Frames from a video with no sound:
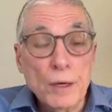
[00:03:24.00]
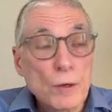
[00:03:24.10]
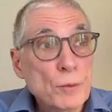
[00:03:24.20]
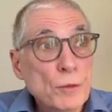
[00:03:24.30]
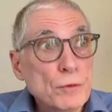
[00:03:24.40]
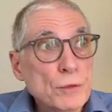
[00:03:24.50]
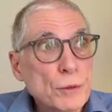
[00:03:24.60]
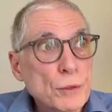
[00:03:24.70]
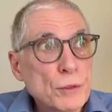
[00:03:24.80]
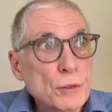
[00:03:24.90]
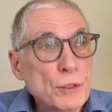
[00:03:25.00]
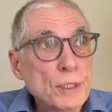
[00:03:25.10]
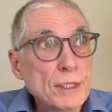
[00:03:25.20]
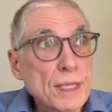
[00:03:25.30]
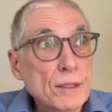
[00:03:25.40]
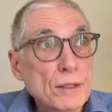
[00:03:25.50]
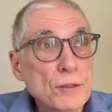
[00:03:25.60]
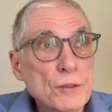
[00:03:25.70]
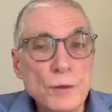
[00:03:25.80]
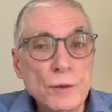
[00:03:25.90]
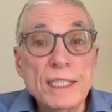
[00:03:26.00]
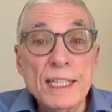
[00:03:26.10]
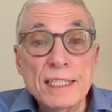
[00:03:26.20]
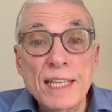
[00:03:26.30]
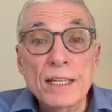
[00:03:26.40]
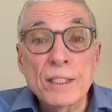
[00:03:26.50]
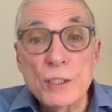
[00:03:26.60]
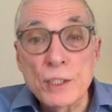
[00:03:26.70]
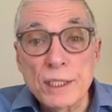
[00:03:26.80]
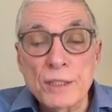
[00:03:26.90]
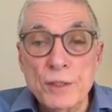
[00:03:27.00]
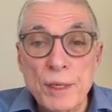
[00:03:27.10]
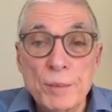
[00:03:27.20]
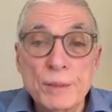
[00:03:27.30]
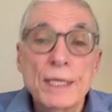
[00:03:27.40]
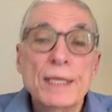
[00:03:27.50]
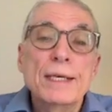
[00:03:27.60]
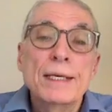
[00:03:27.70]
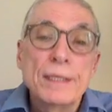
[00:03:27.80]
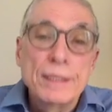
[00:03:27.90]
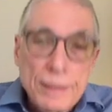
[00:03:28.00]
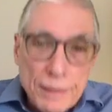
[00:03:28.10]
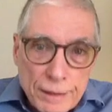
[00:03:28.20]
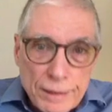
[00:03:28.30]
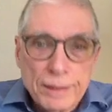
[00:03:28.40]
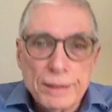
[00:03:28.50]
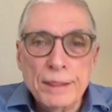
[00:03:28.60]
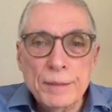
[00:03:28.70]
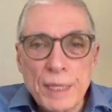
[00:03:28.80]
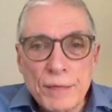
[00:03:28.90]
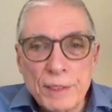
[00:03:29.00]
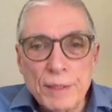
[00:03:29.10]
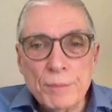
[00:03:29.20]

I hope that viewers are seeing that on the screen, acknowledge and accept uh, I'm having a